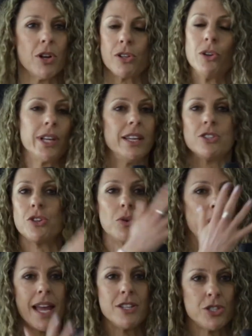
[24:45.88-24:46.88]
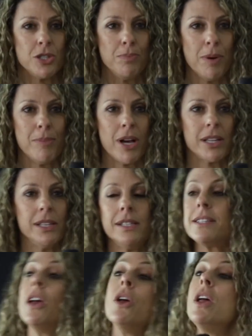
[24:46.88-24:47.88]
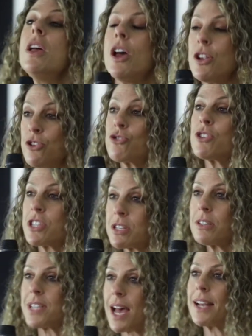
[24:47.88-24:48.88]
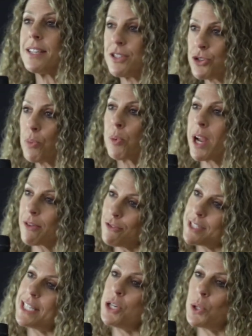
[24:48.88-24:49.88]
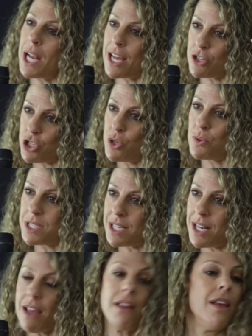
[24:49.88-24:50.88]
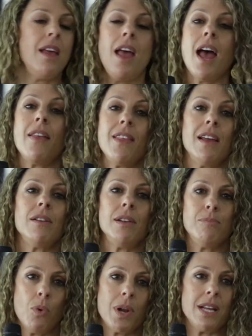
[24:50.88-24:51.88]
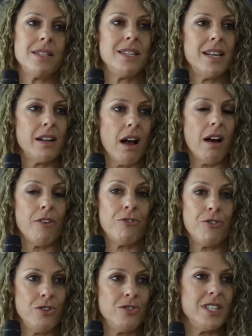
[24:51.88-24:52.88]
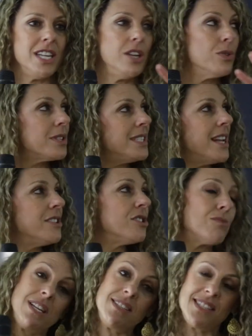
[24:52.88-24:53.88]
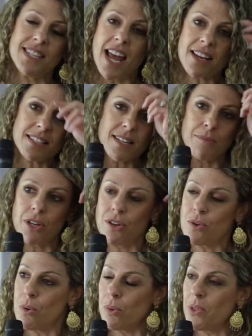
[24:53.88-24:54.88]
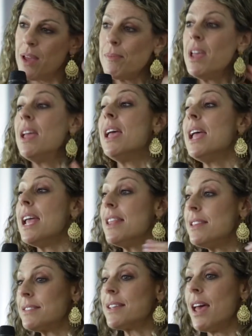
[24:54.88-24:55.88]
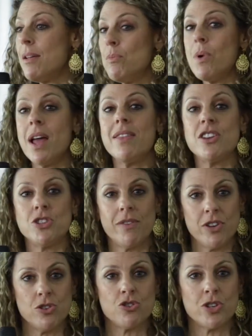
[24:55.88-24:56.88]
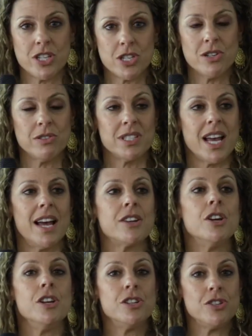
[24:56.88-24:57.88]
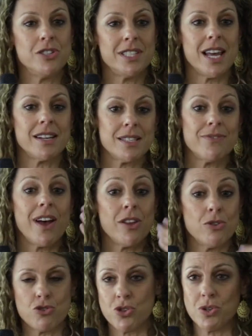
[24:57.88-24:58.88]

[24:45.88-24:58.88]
not looking to create supermodels. A nutritional diet is your breakfast, your lunch, your dinner, and then morning tea and afternoon tea, your sensory snacks, I'm going to call them. In the same way that you have a nutritional diet to satisfy your